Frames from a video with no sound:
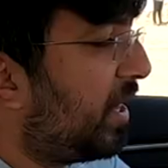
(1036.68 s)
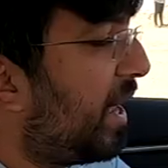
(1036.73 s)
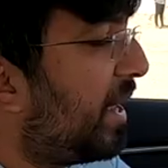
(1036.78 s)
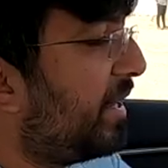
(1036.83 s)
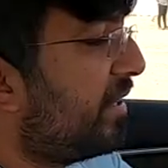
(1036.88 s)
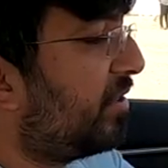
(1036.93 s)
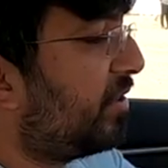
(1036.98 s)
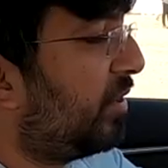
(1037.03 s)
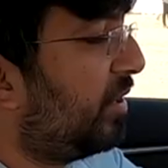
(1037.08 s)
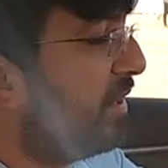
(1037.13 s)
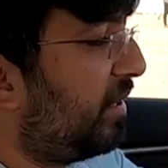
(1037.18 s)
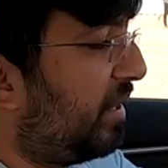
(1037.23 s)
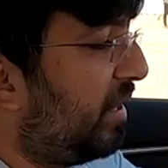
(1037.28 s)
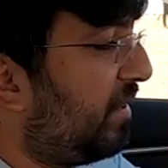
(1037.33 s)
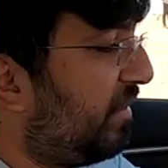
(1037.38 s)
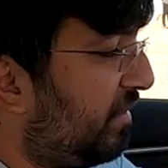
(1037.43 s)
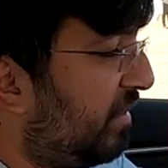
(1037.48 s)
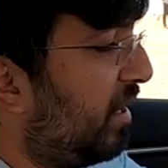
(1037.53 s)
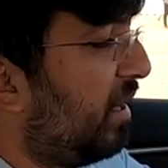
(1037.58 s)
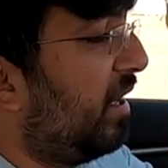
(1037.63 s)
lights on
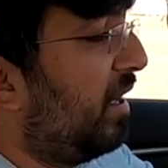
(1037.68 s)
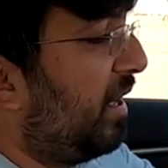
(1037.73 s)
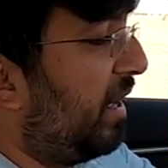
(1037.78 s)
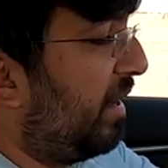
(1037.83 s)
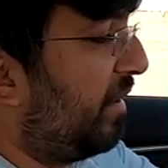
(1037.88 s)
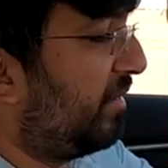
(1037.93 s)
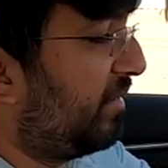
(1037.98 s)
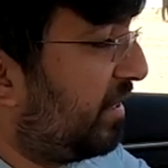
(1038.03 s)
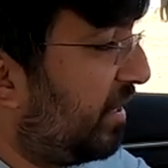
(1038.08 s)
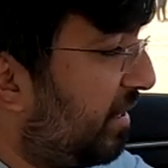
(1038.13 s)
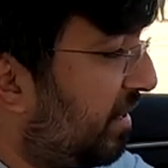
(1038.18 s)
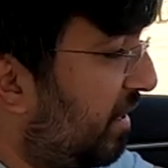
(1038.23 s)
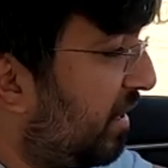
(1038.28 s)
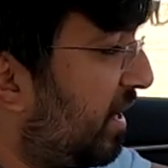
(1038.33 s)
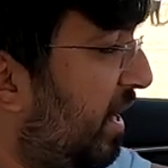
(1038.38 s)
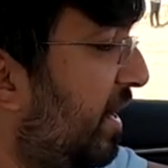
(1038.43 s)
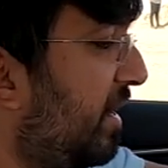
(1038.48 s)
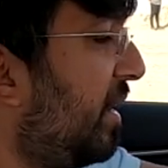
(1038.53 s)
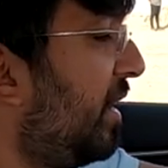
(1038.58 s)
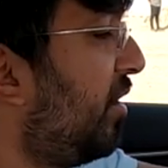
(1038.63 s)
this exterior
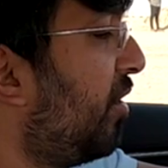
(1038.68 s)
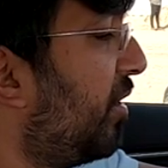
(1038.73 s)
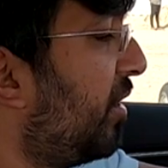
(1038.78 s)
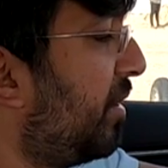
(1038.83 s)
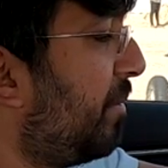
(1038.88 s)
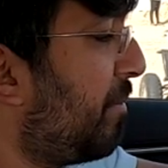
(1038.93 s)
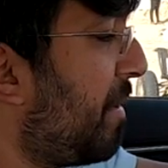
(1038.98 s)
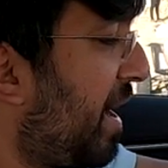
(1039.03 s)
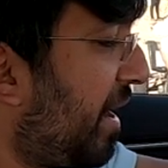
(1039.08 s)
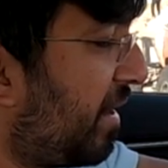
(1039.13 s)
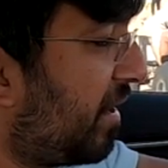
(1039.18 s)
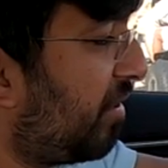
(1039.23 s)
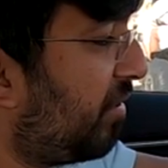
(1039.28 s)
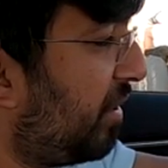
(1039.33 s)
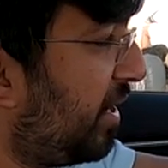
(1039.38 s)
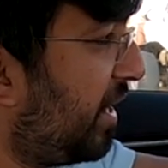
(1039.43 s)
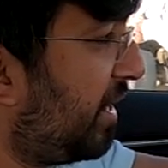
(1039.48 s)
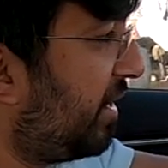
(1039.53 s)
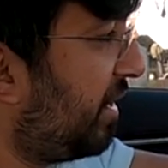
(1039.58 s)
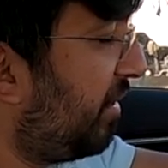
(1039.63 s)
lighting or the
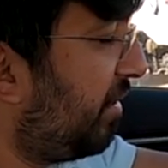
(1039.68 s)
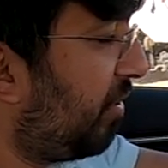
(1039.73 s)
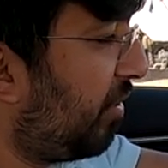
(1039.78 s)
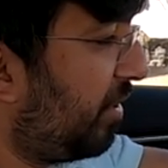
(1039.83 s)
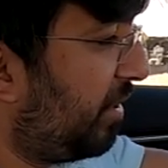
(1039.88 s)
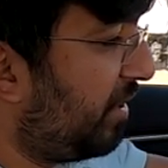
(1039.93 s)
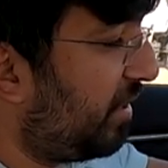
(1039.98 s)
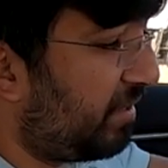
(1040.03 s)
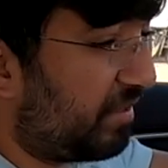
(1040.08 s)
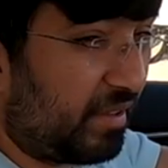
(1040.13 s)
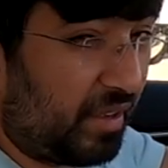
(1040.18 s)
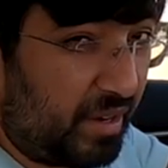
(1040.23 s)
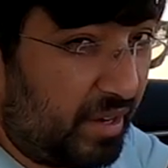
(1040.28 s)
background lighting on this